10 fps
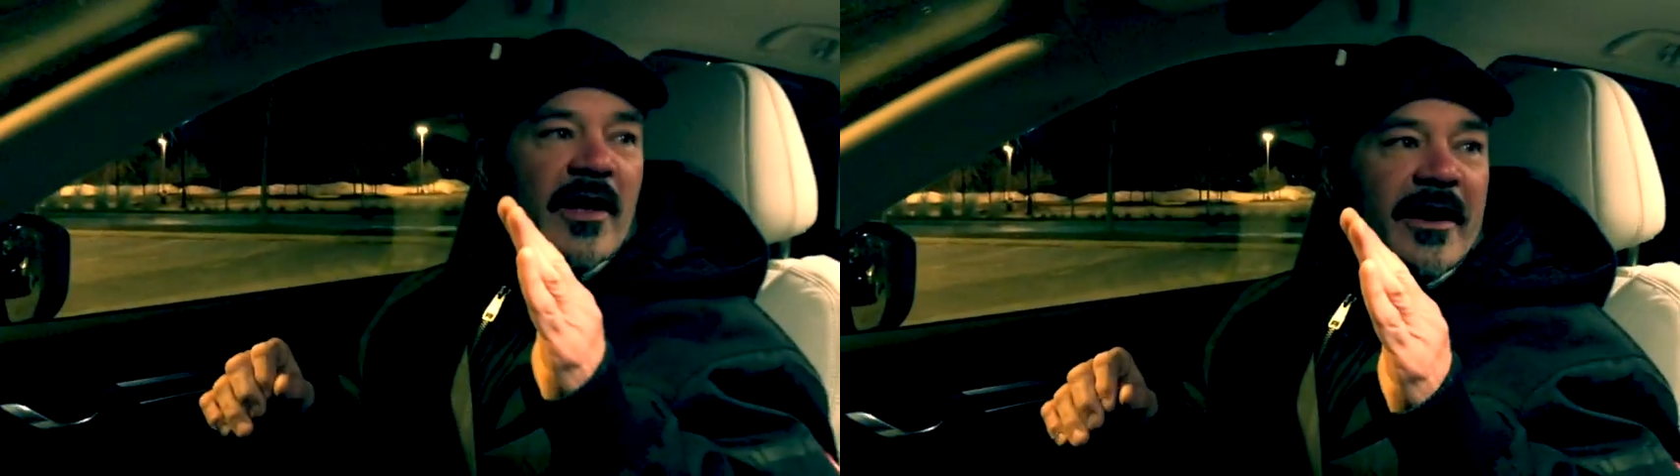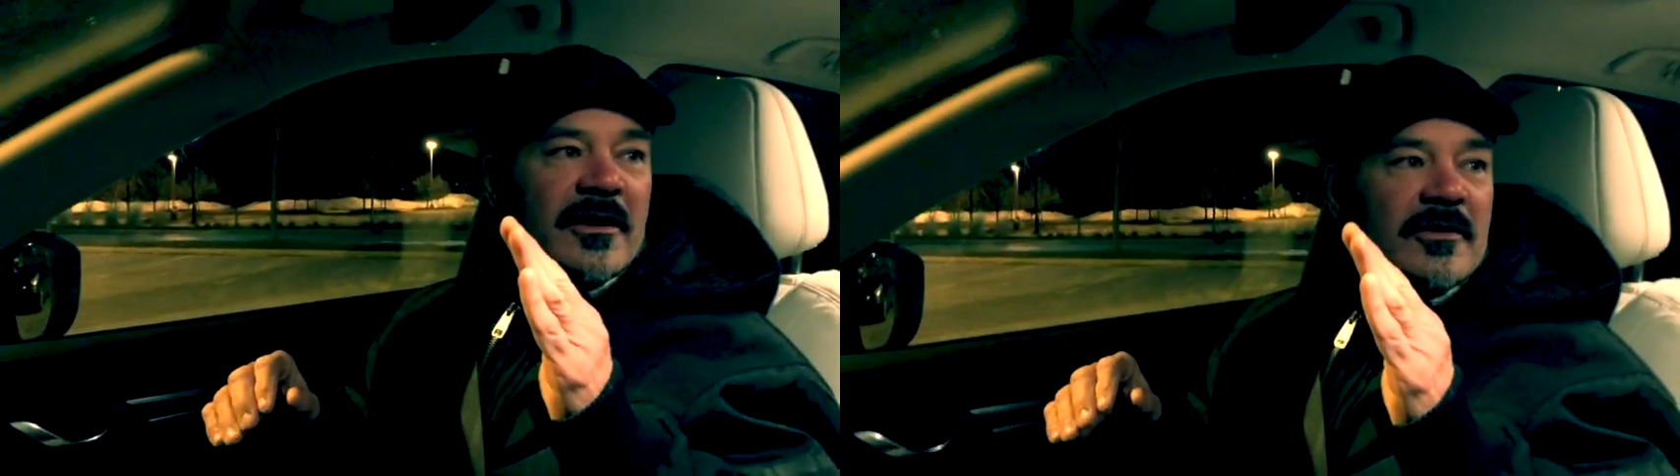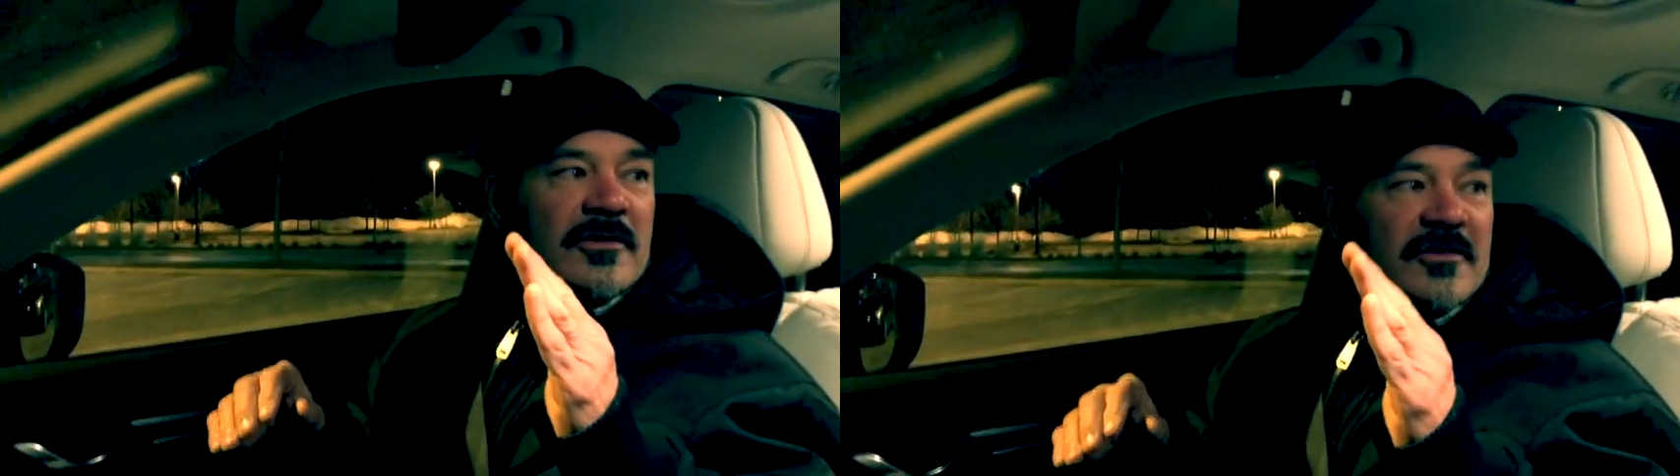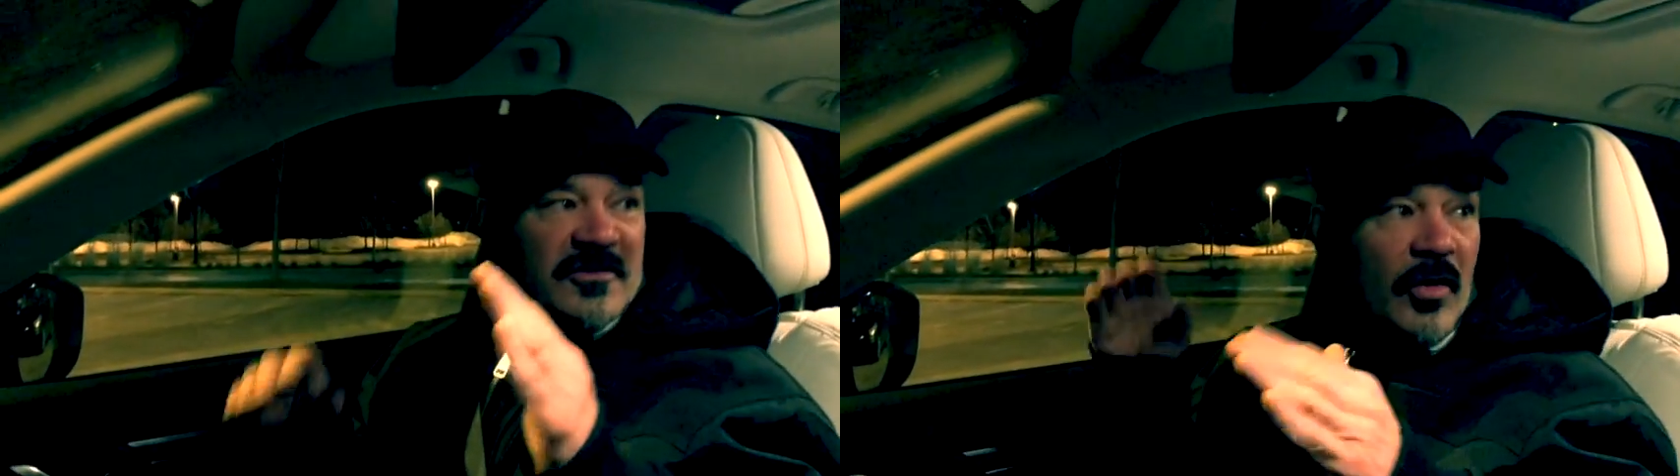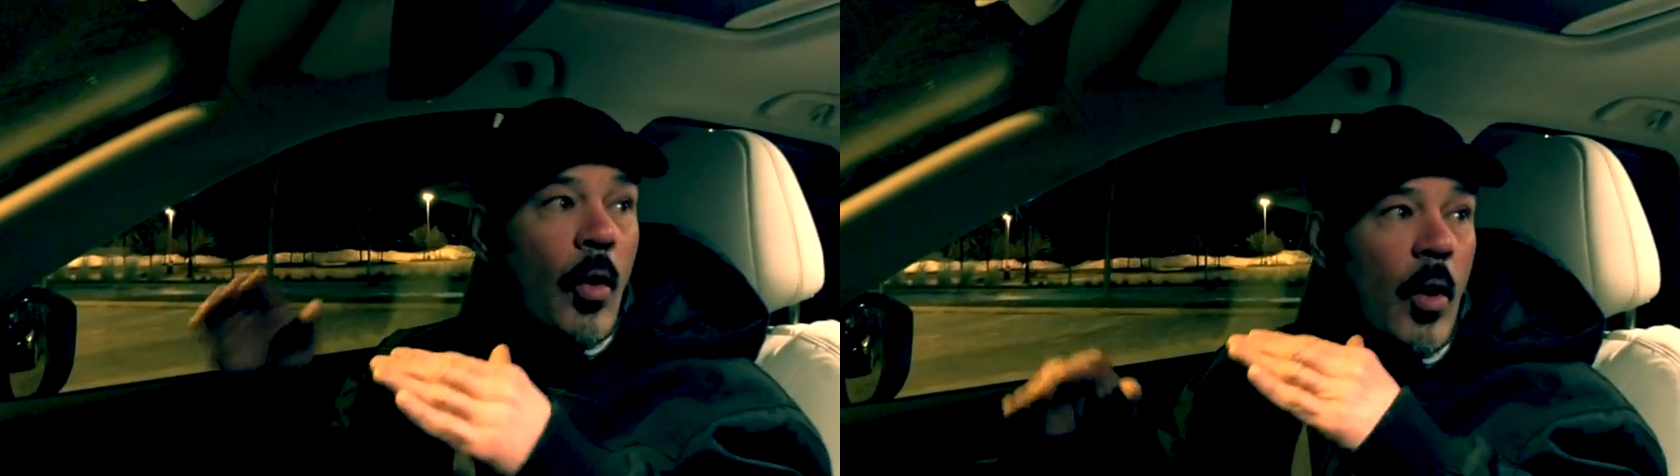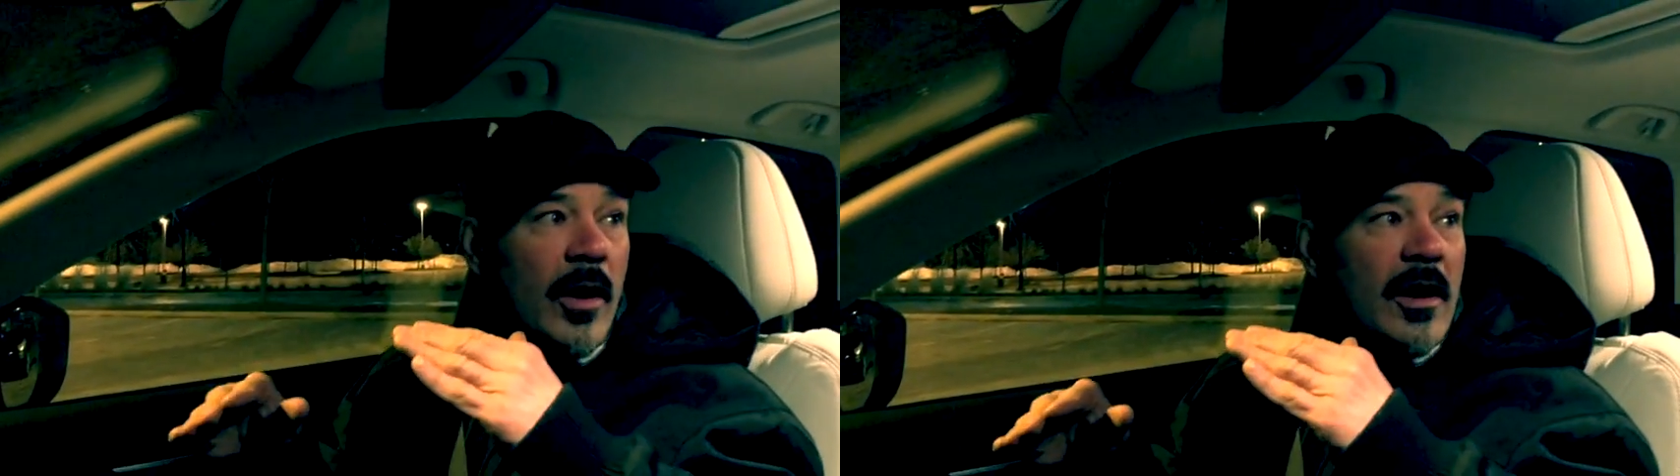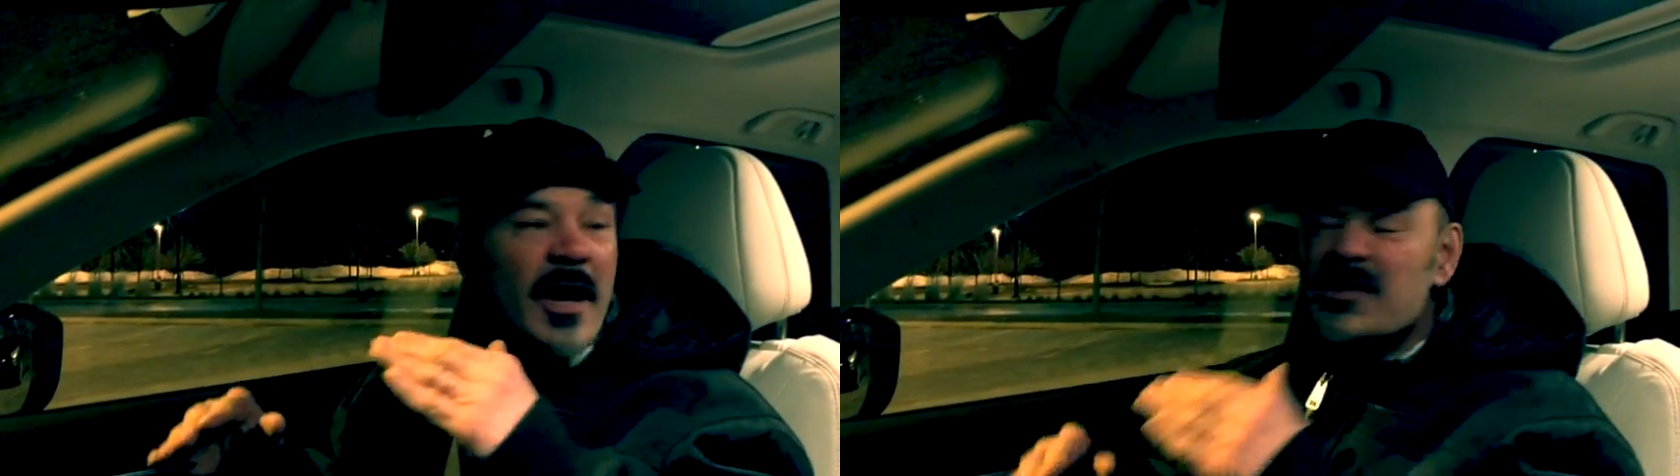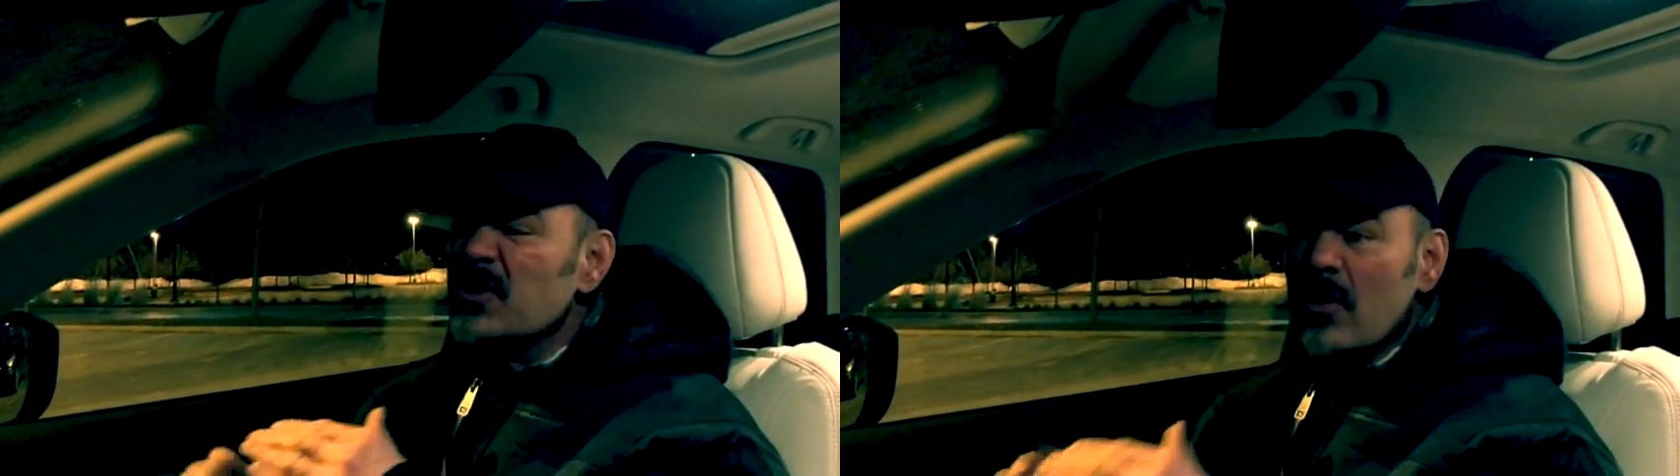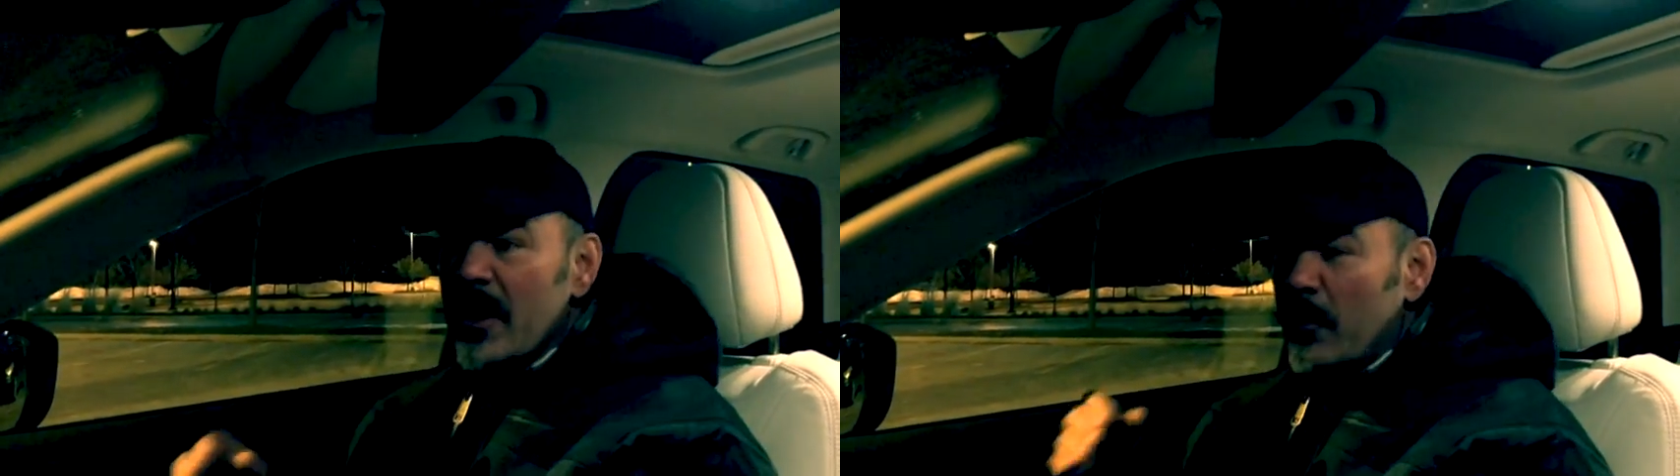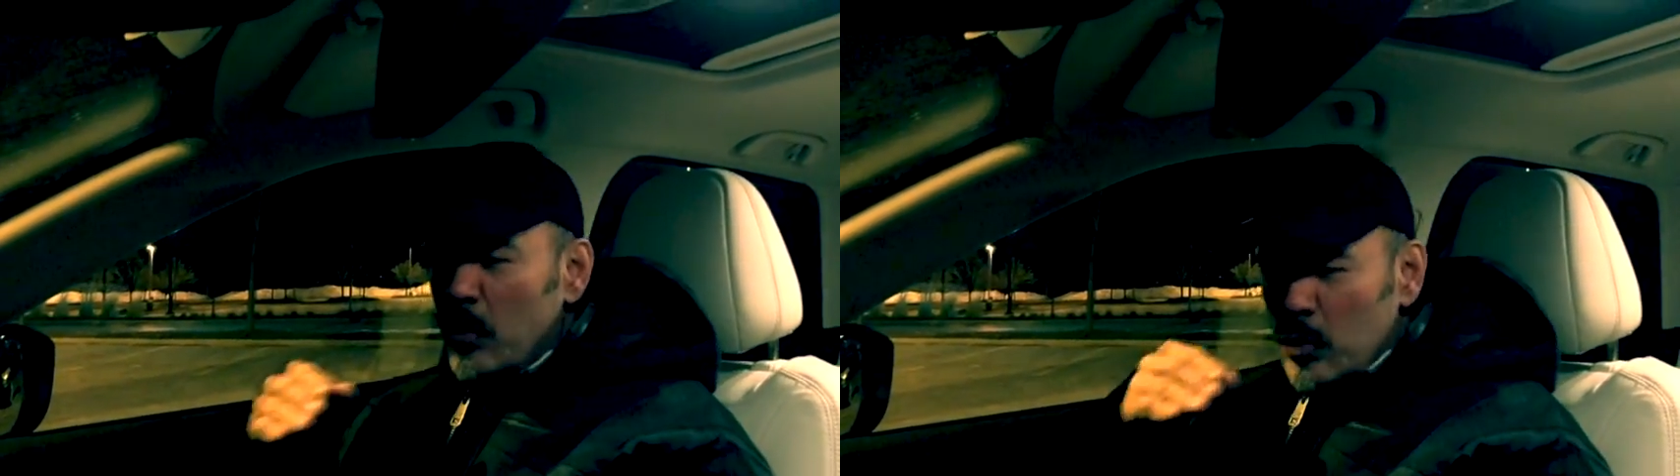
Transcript: like score until like